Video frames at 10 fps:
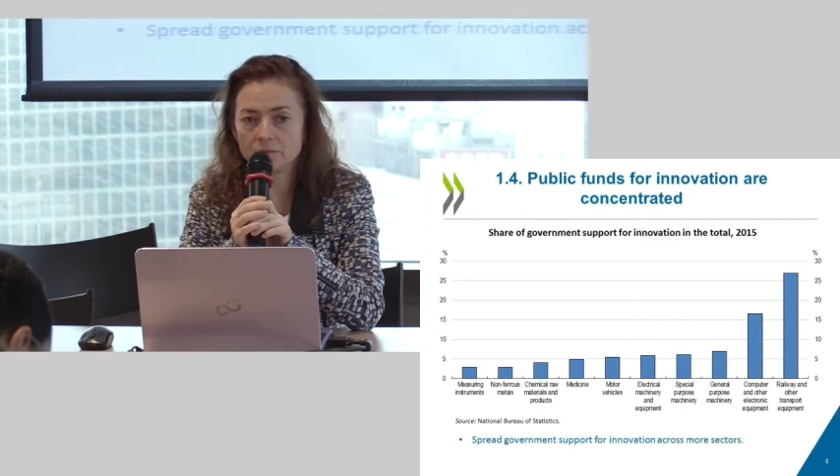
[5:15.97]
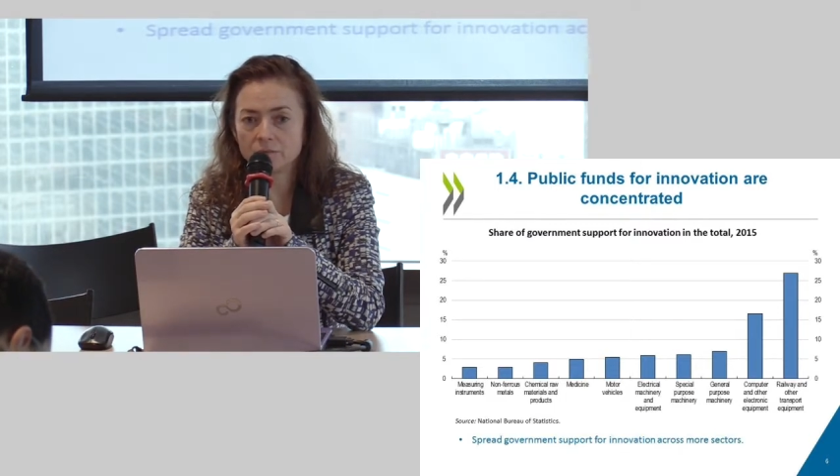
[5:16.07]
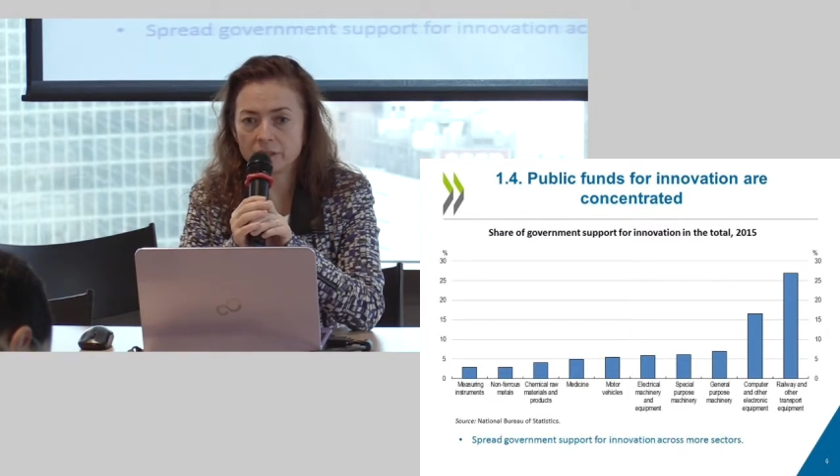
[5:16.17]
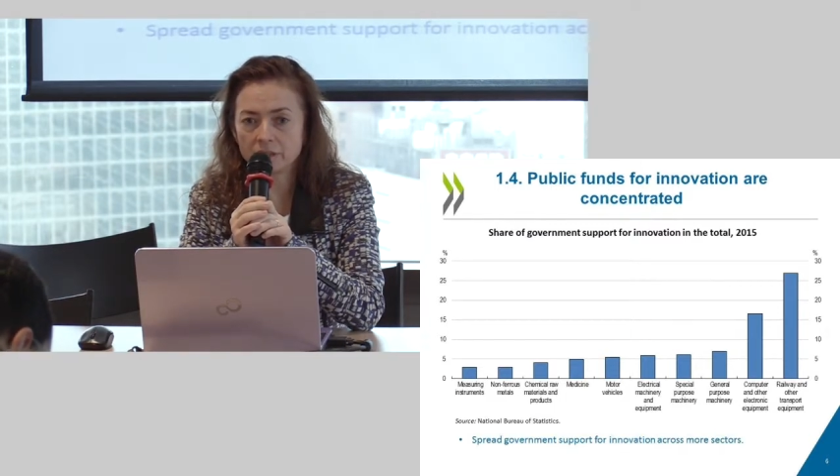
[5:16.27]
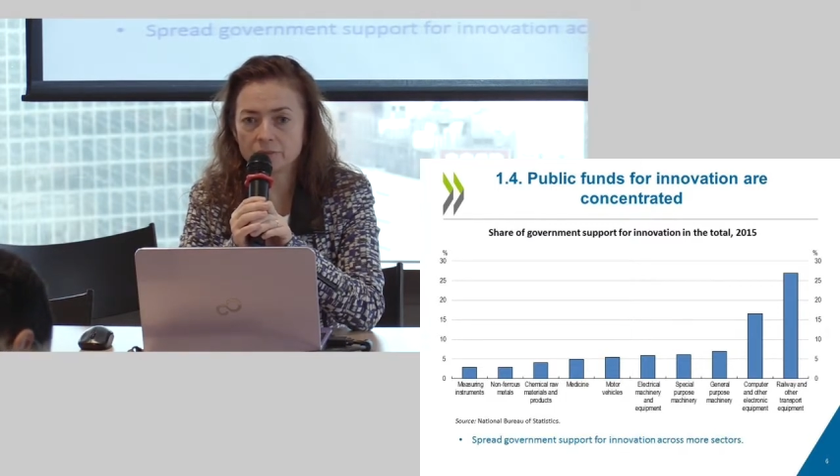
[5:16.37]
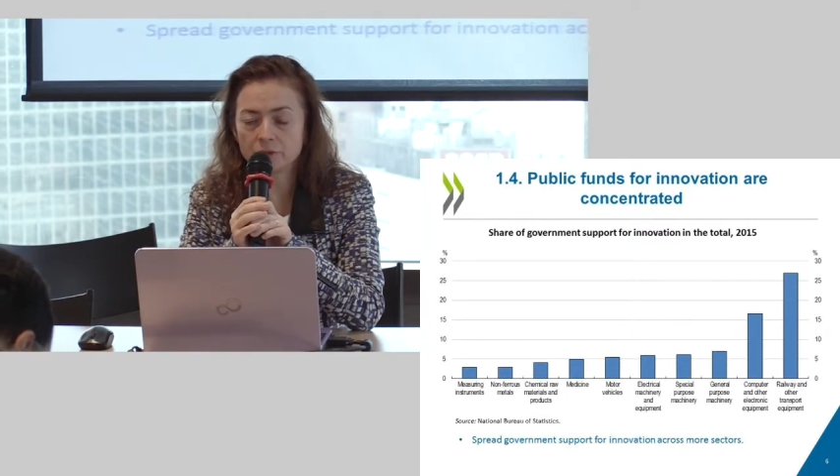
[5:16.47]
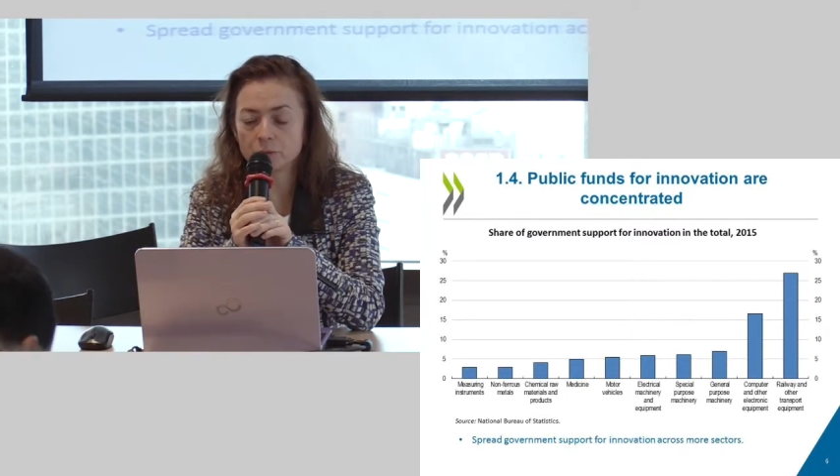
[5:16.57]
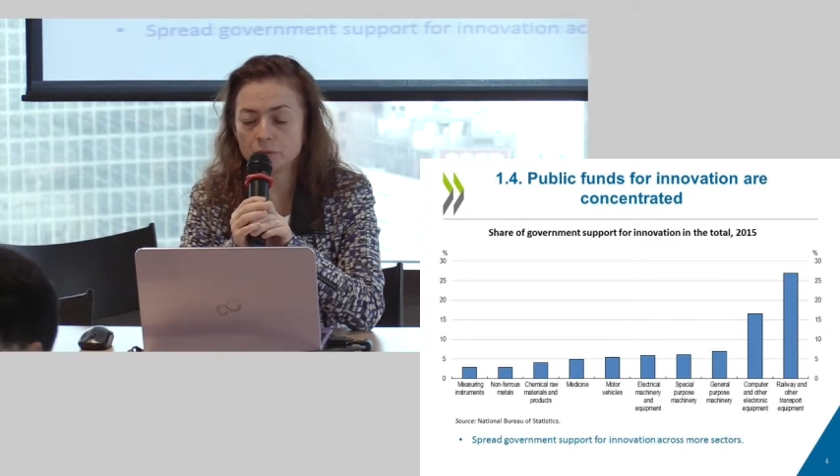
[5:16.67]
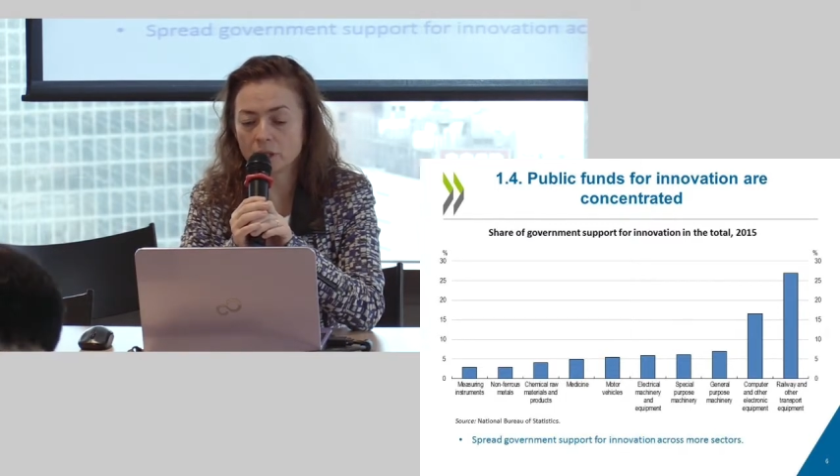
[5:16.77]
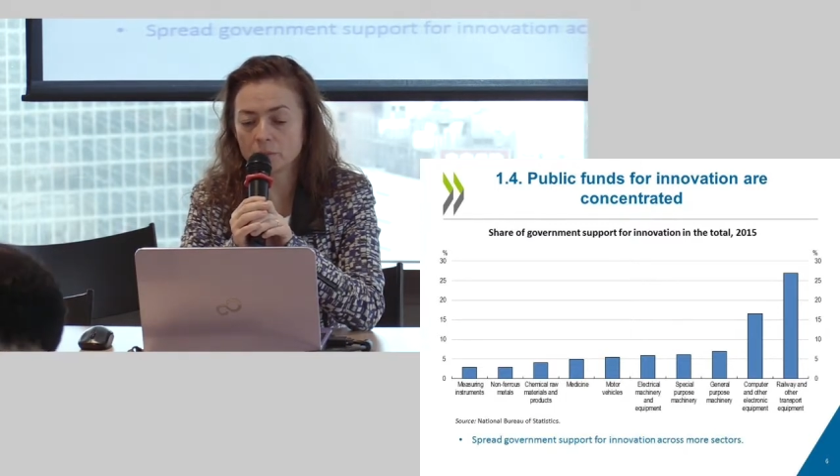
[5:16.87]
very
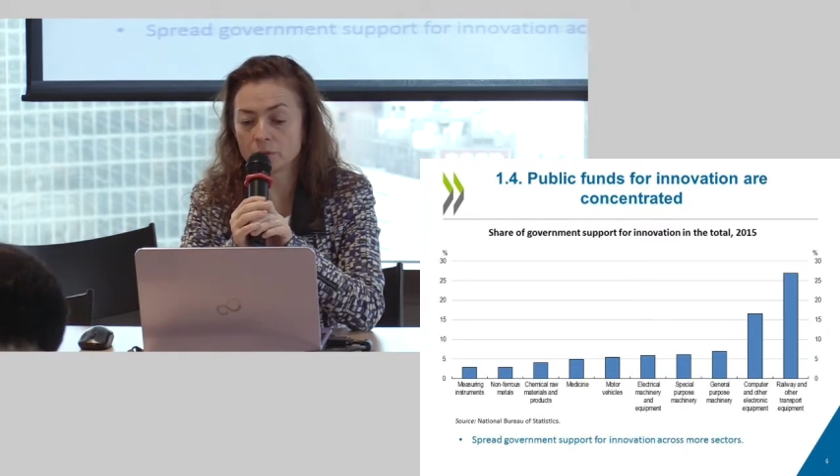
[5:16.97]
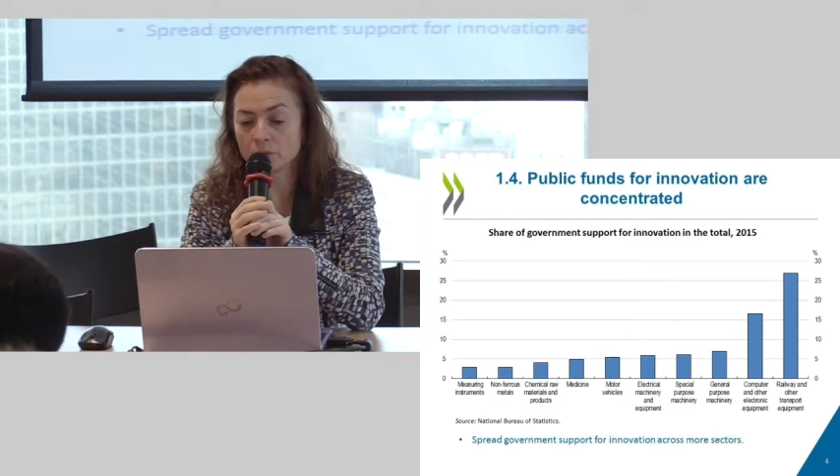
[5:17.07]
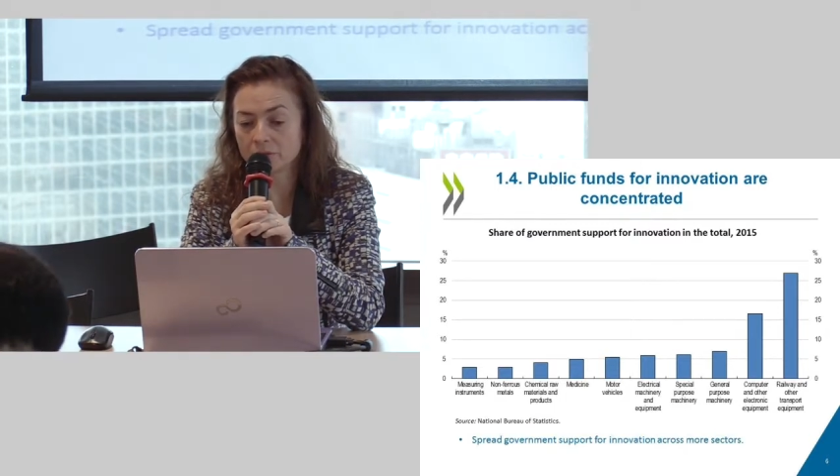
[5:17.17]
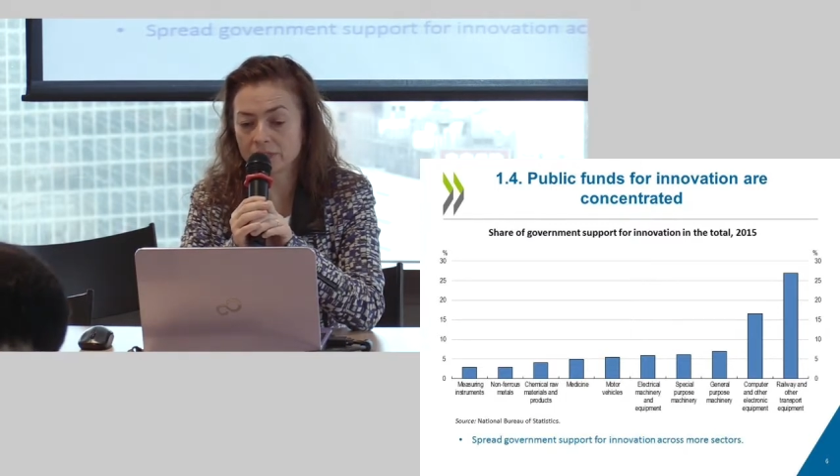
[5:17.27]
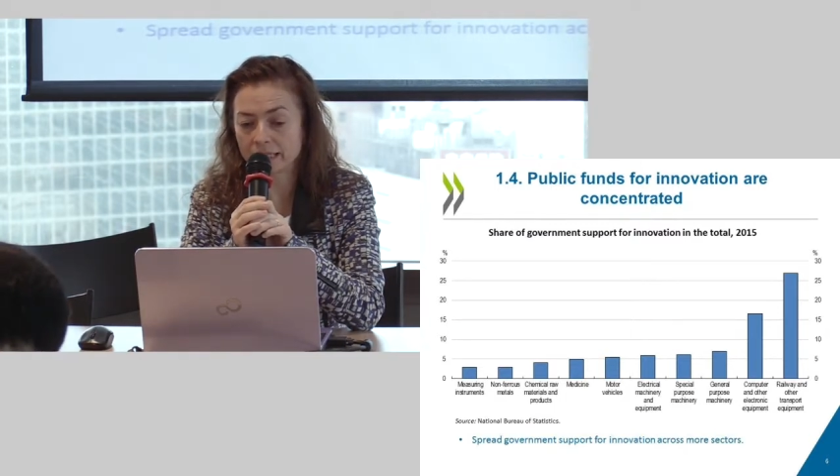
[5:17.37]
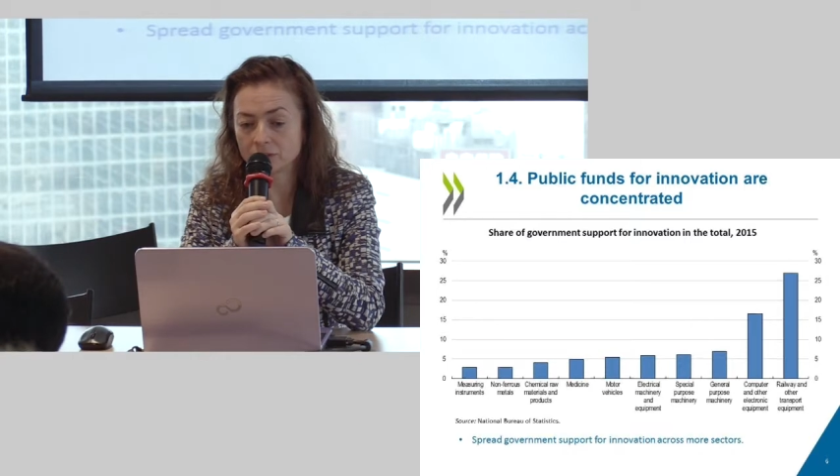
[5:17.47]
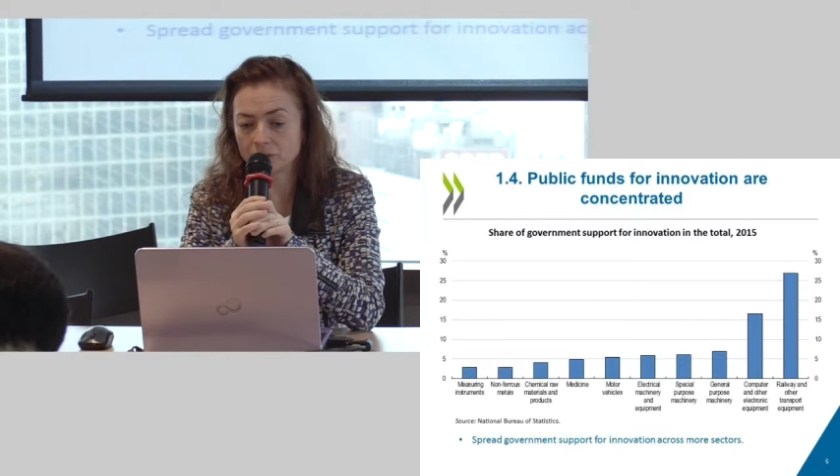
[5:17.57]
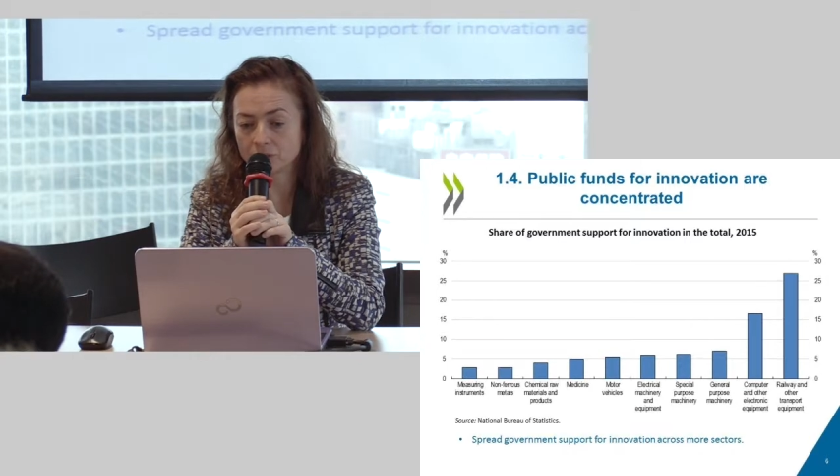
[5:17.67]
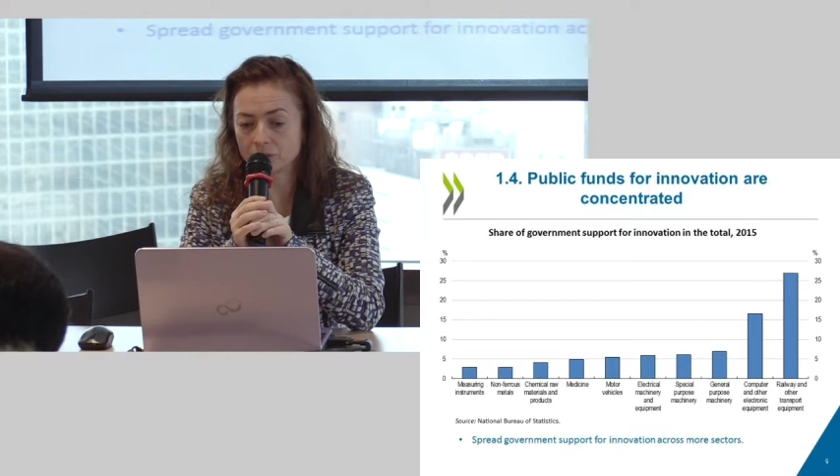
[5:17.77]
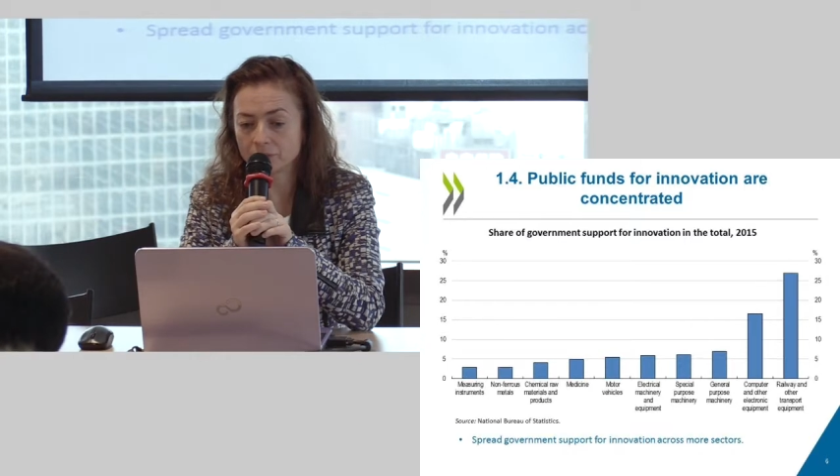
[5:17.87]
few number of
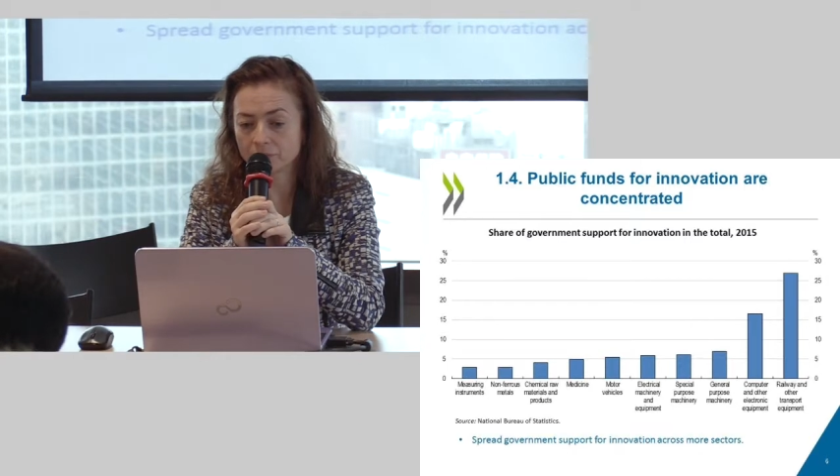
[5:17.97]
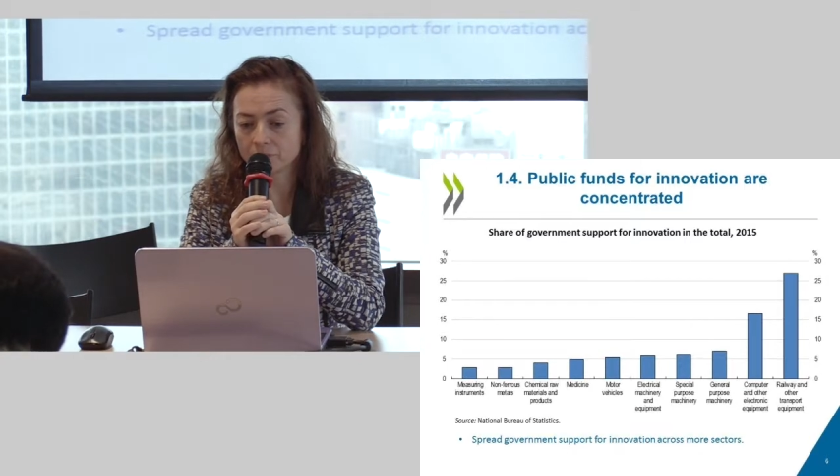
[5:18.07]
sectors.